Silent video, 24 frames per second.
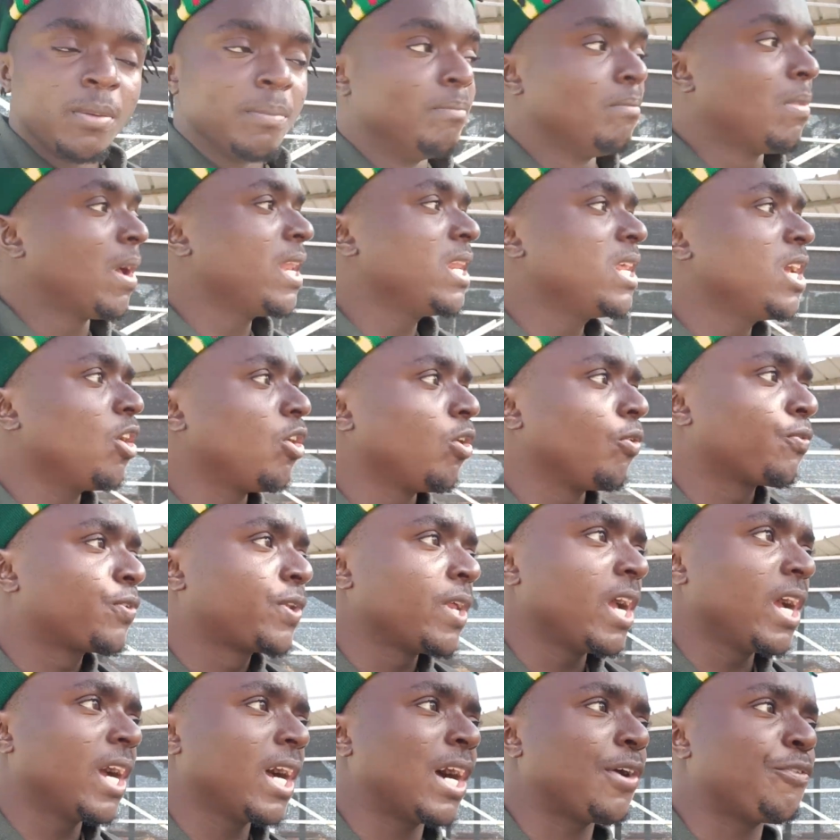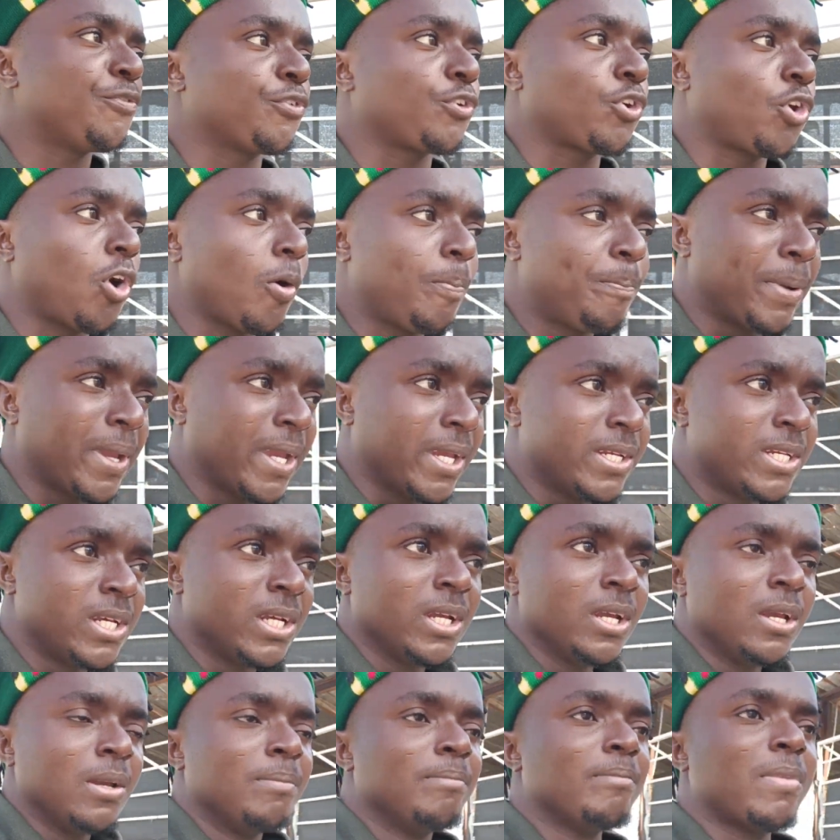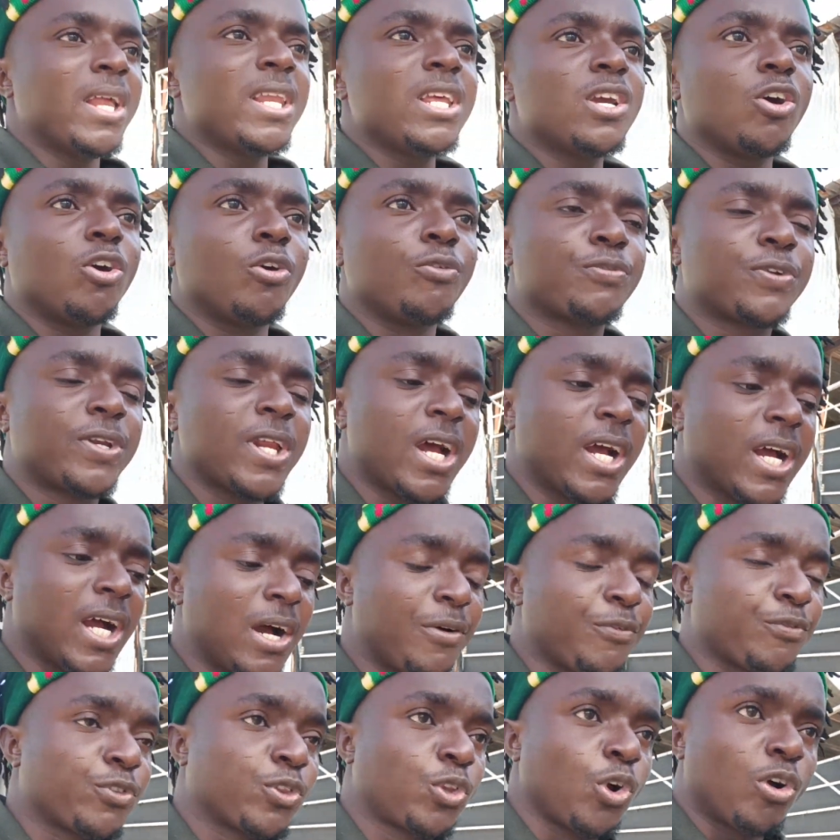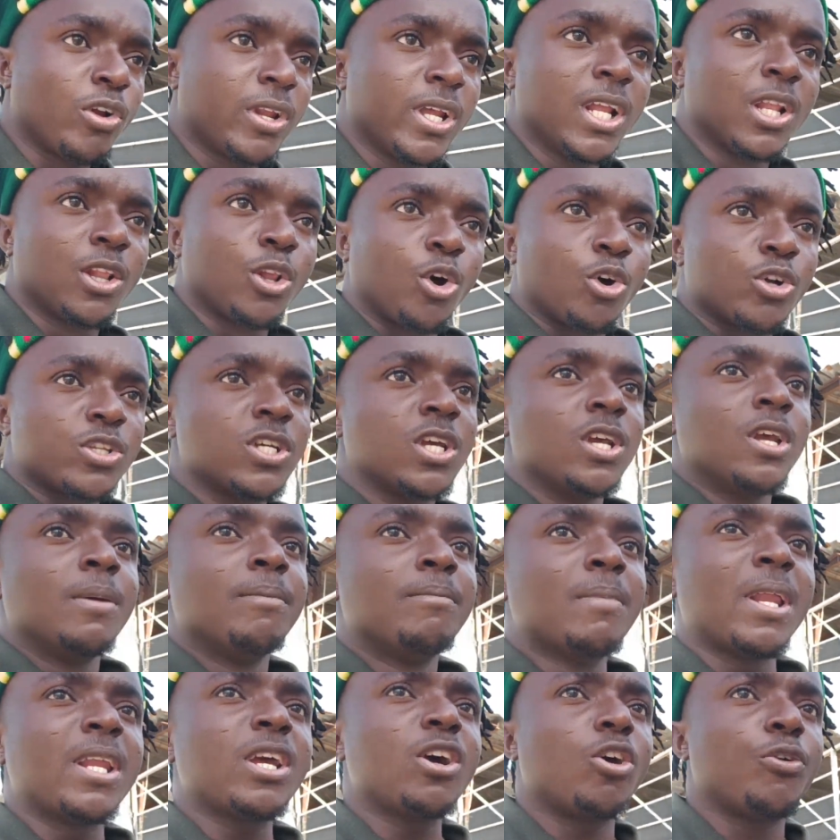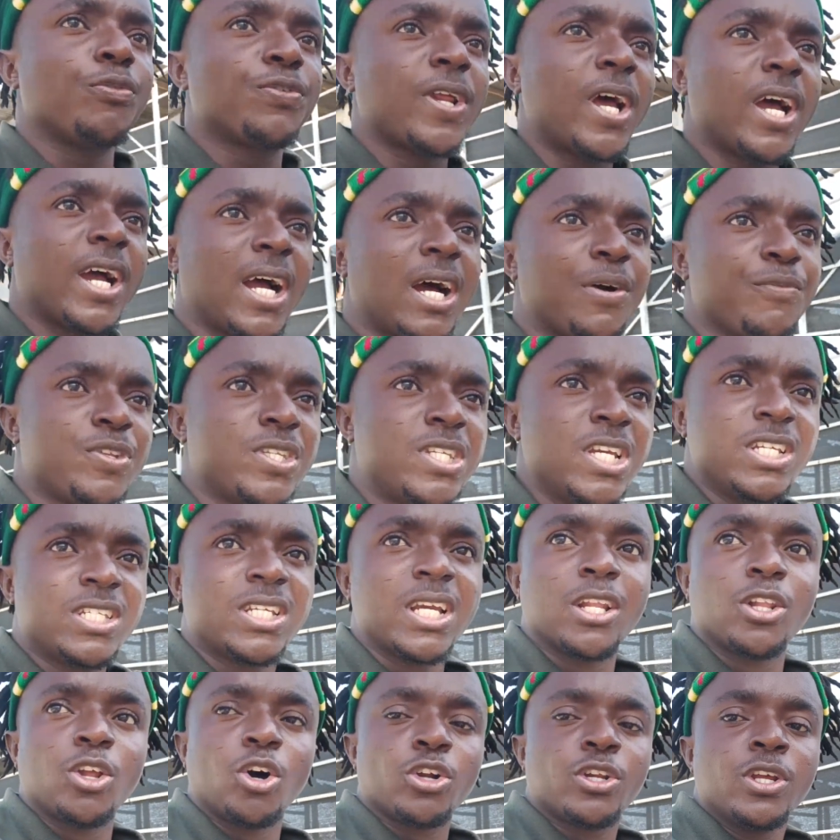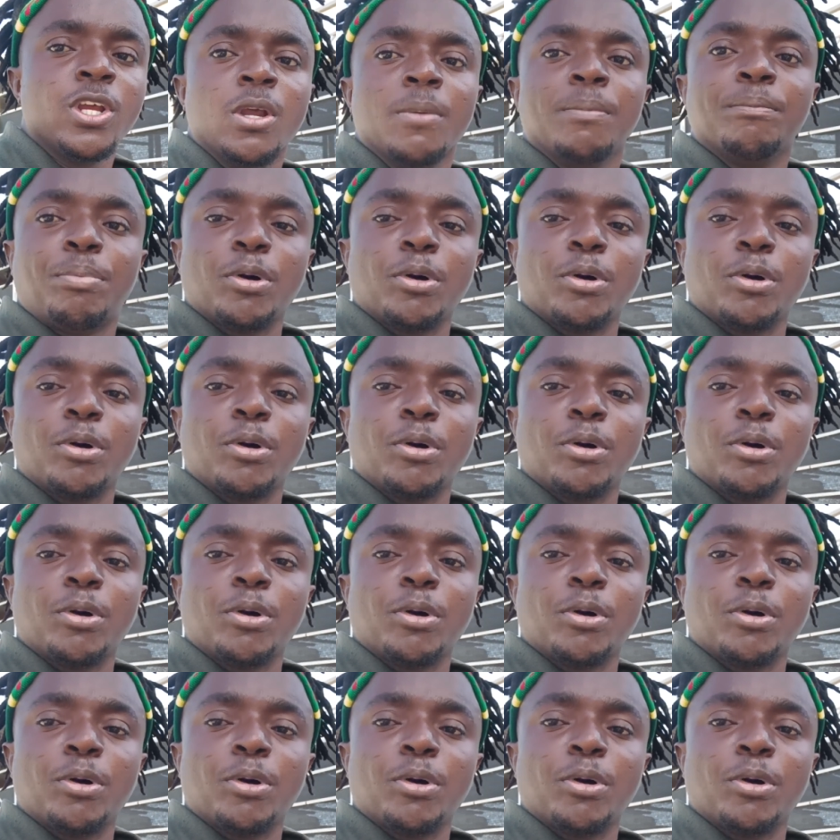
Many of them have copied, many of them have done a lot, many of them have did a lot,